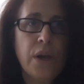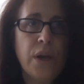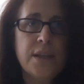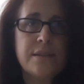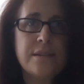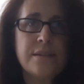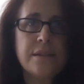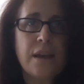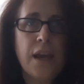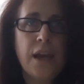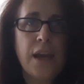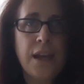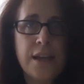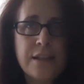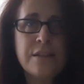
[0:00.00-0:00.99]
it
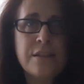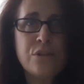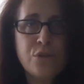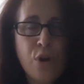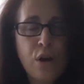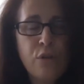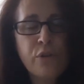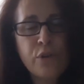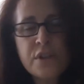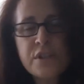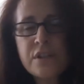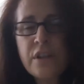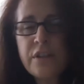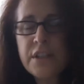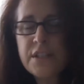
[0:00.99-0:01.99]
is a strong
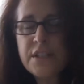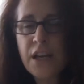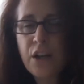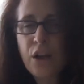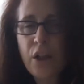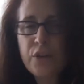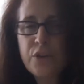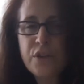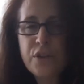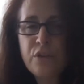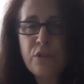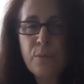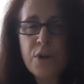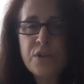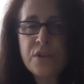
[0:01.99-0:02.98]
focus on the technology
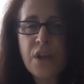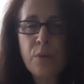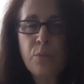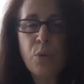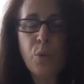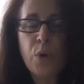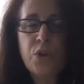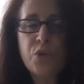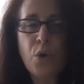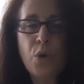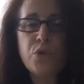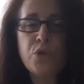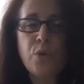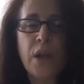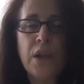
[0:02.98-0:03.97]
from our side, but we
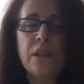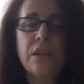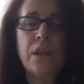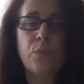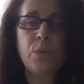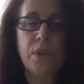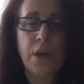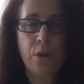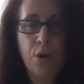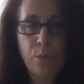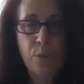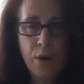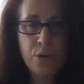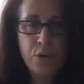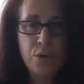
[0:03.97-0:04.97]
don't do anything without our
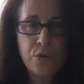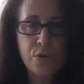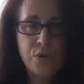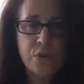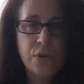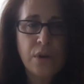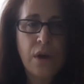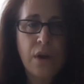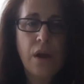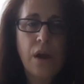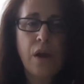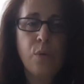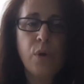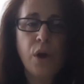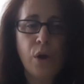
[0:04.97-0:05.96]
partners.
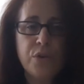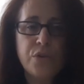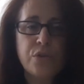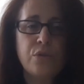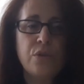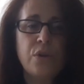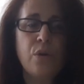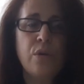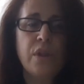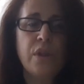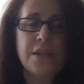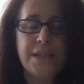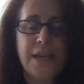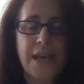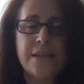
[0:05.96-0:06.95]
And we also know that
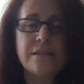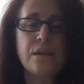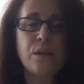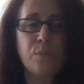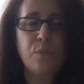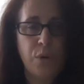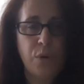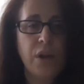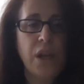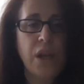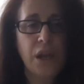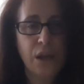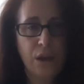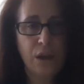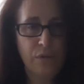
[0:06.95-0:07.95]
it takes a
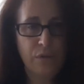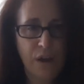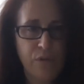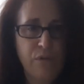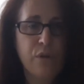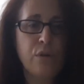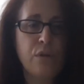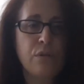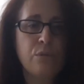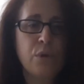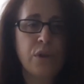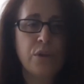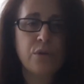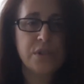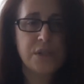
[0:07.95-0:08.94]
community of effort,
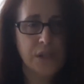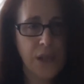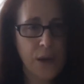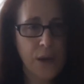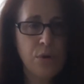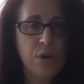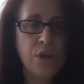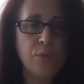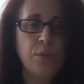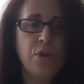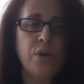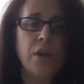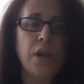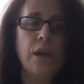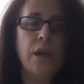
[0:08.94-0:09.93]
whether it's a library
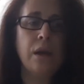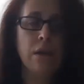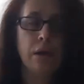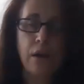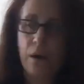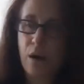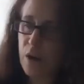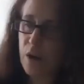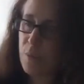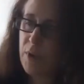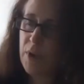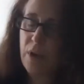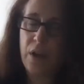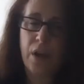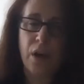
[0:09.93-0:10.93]
community or a
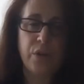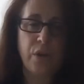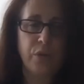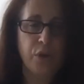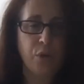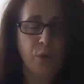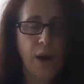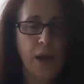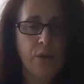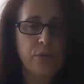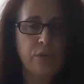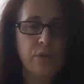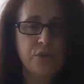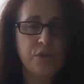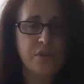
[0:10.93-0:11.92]
community on the
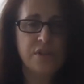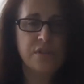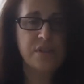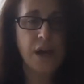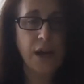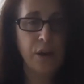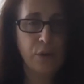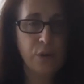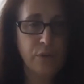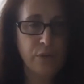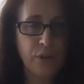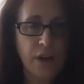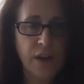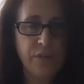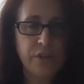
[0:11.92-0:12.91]
ground that just is tired of
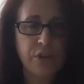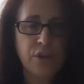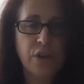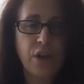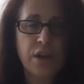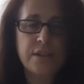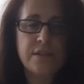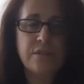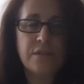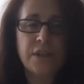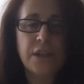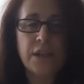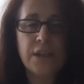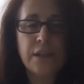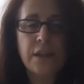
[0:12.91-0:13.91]
not having good
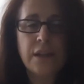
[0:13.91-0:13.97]
connectivity.